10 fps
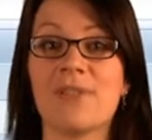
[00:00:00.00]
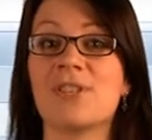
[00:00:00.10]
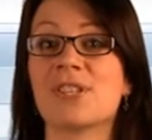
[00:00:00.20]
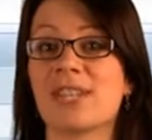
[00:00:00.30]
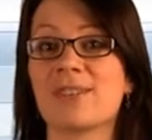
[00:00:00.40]
the
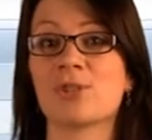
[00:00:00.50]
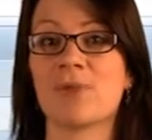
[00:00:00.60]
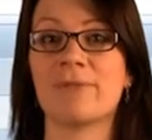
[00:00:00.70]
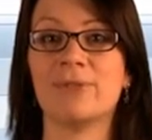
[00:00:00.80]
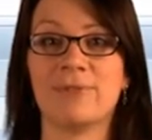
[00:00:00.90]
sales
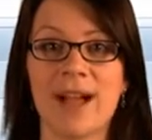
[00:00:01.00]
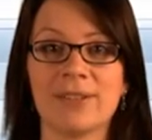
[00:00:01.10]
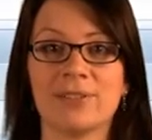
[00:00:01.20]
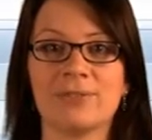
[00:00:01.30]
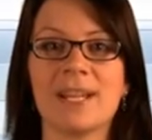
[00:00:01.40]
revenue
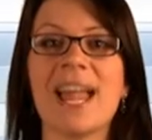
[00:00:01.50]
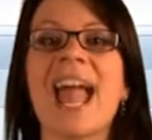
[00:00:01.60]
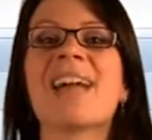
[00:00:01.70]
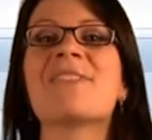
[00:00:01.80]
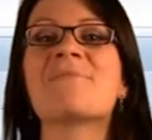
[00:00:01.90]
value,
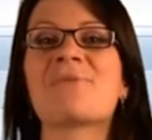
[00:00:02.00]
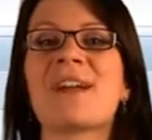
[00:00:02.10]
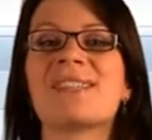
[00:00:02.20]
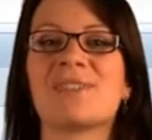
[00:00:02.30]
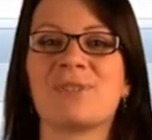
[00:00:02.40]
and the
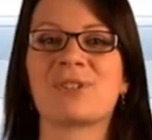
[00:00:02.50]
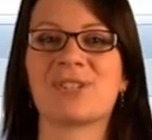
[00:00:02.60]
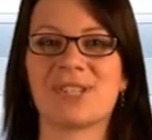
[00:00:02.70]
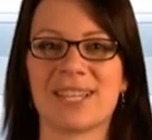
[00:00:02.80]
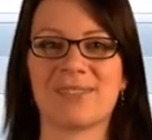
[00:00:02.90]
price at which
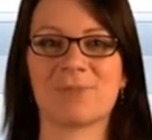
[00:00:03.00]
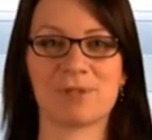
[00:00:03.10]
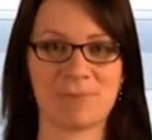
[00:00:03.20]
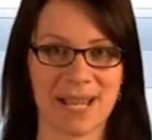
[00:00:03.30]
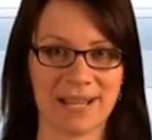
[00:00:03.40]
the sale
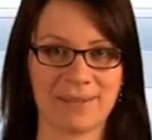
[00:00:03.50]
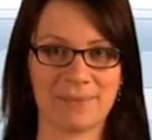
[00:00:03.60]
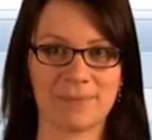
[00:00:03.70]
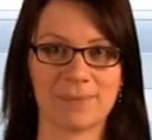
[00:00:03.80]
was made.